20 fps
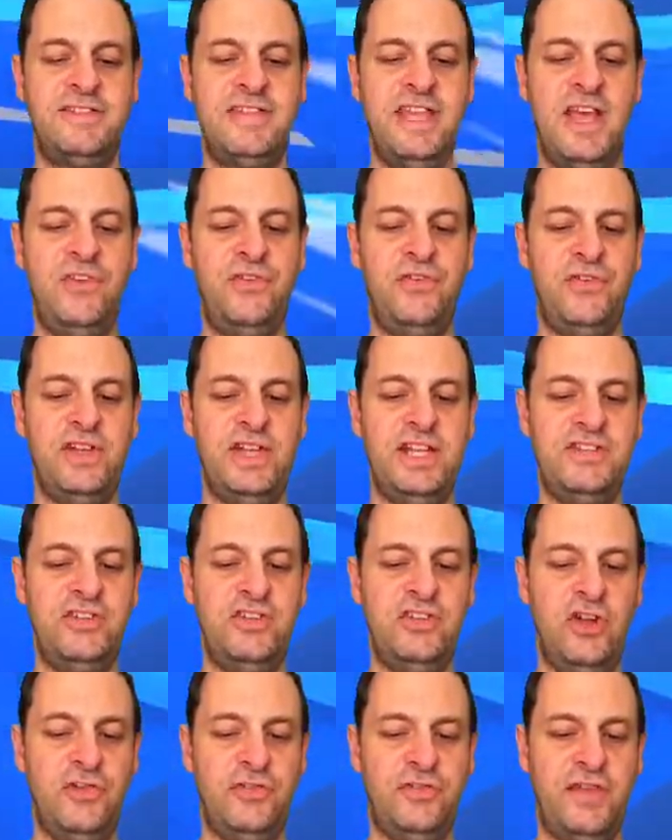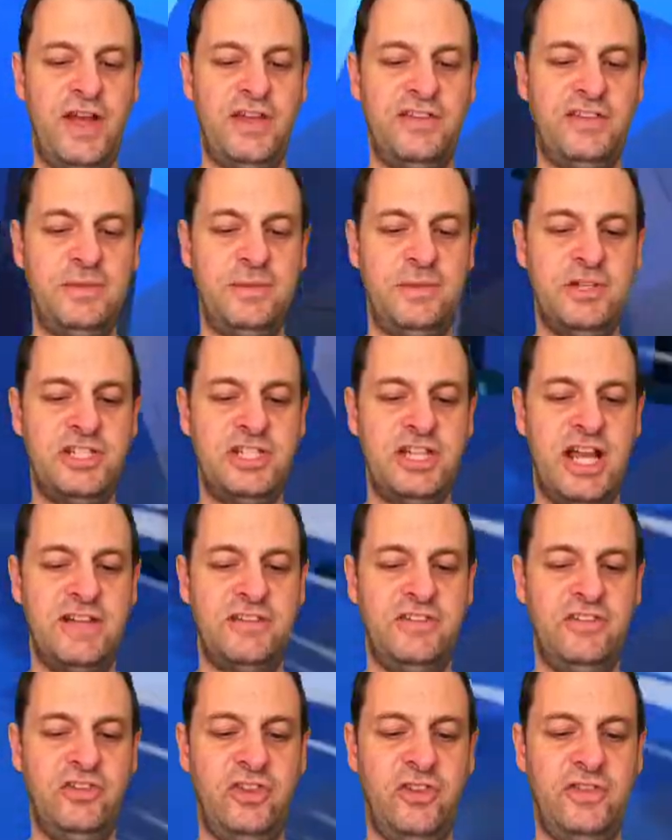definitely do not fancy my
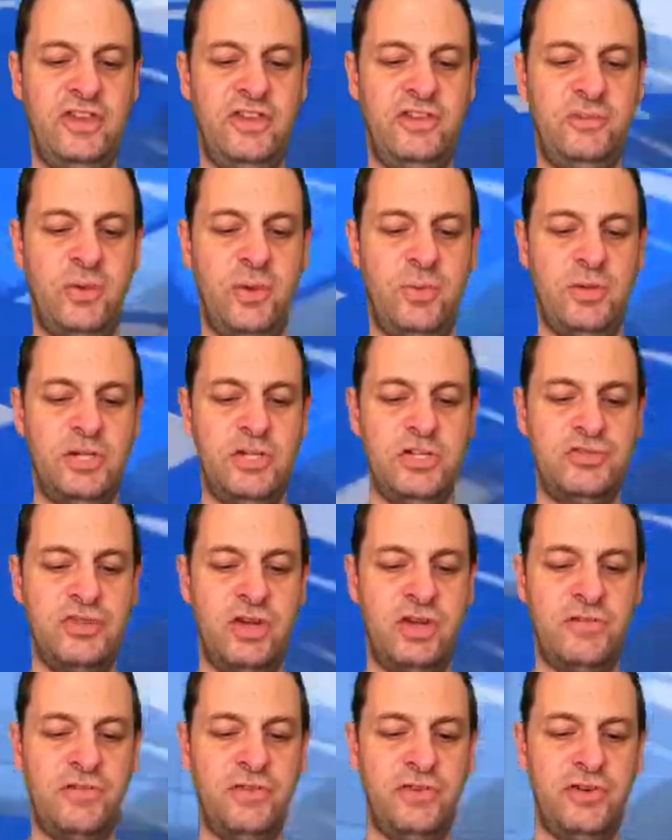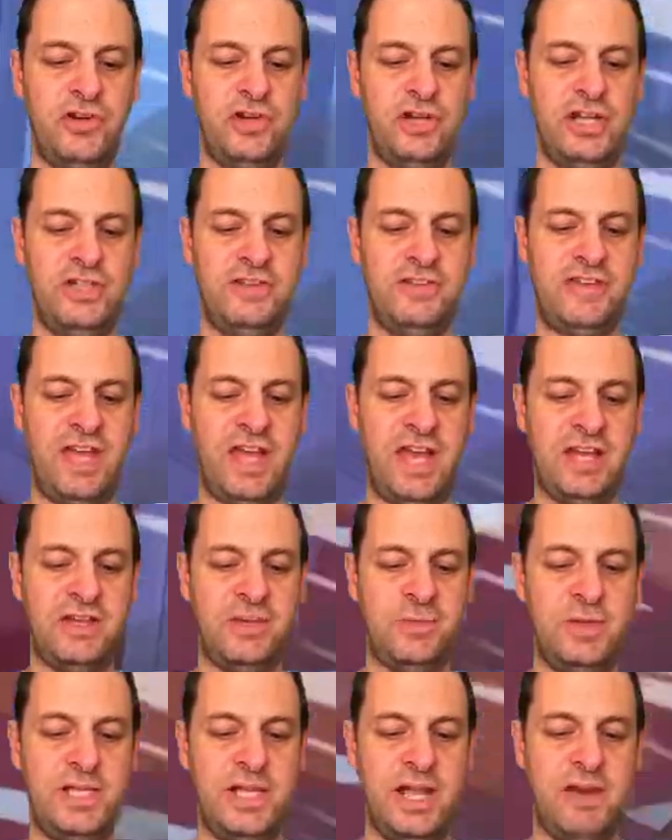chances on this one. We're going to try for an early attack.
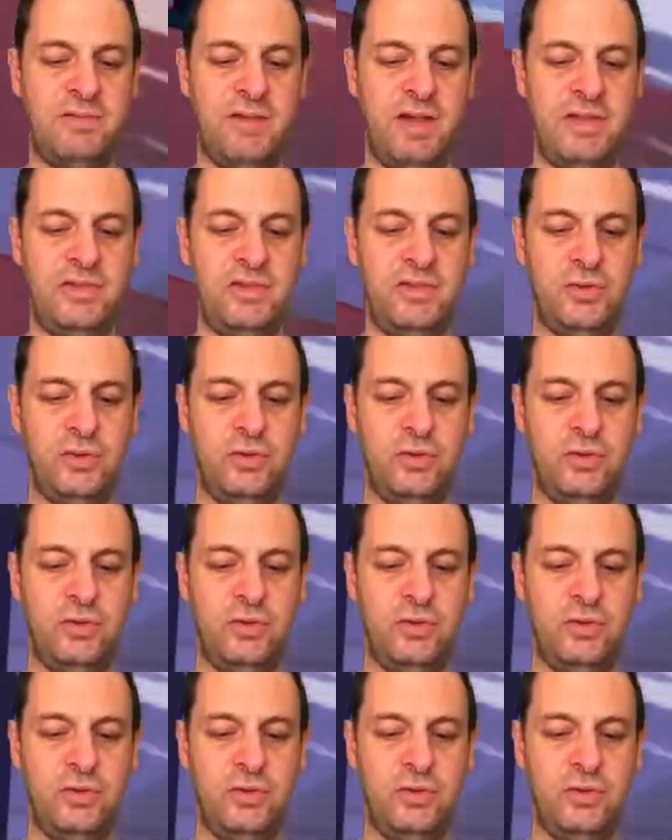Can we get around the